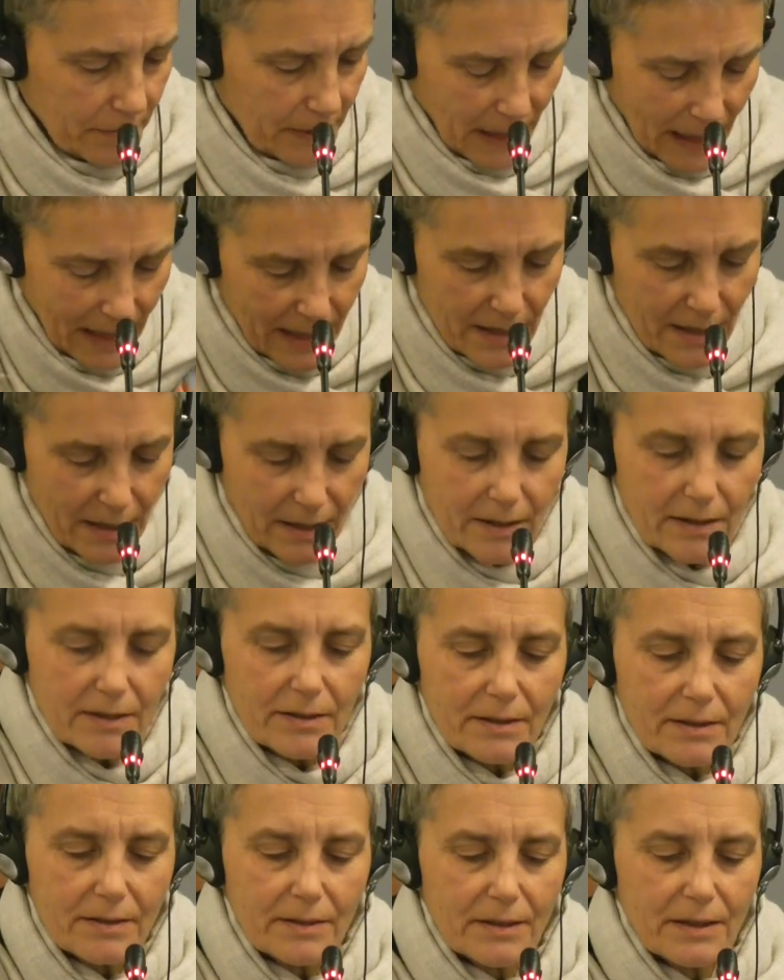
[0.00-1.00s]
casted
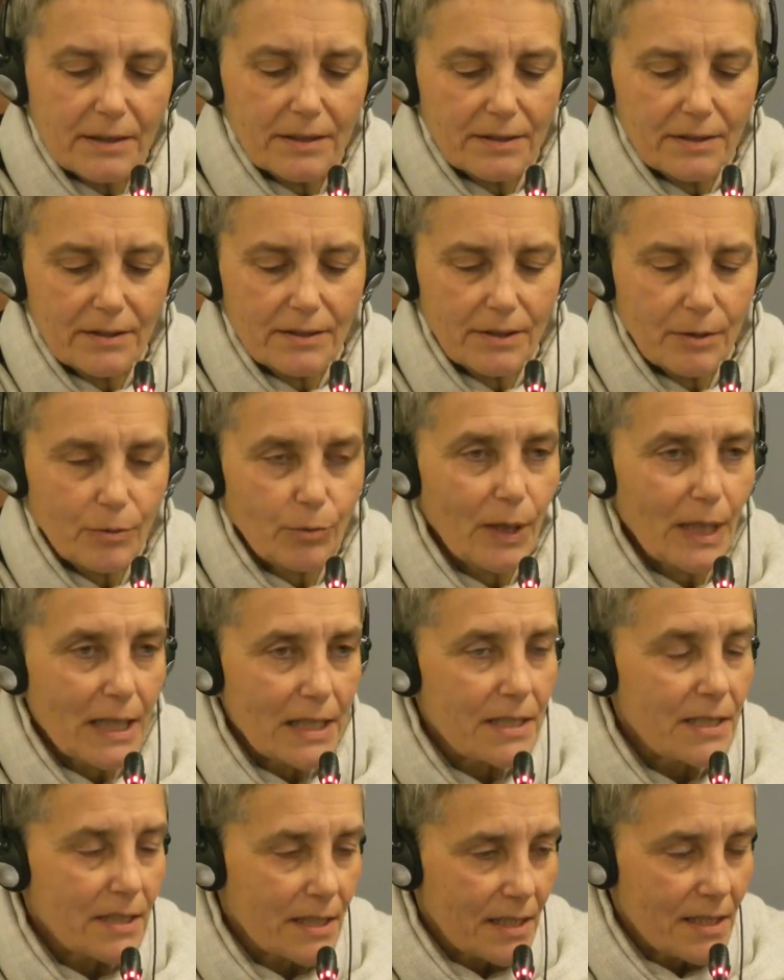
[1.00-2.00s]
in the
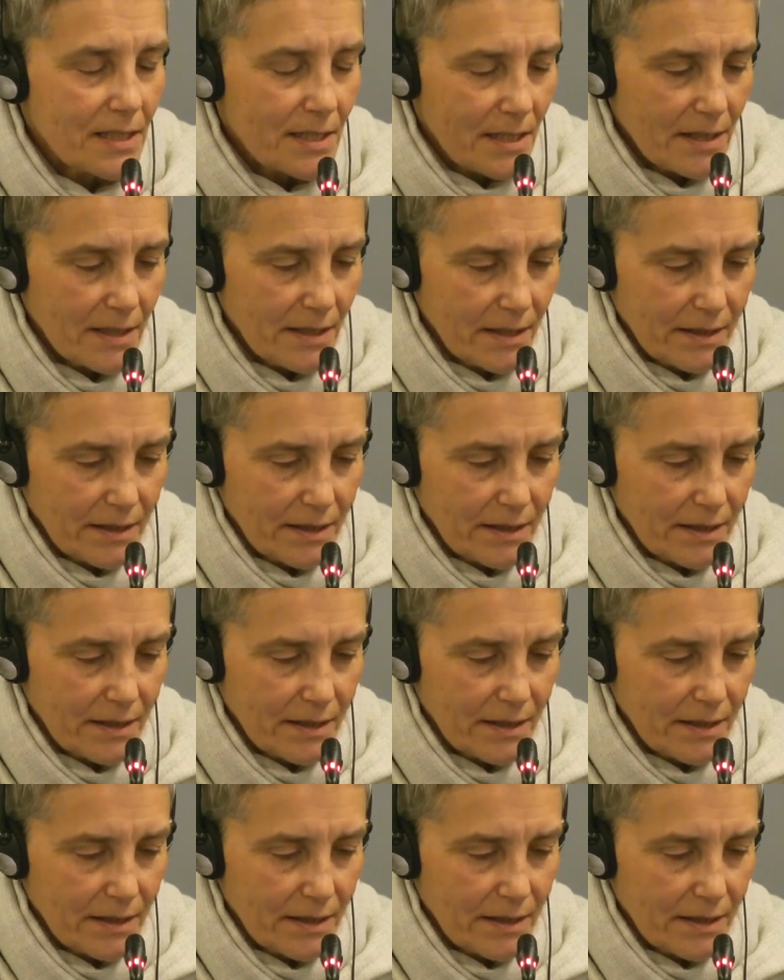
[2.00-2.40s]
West as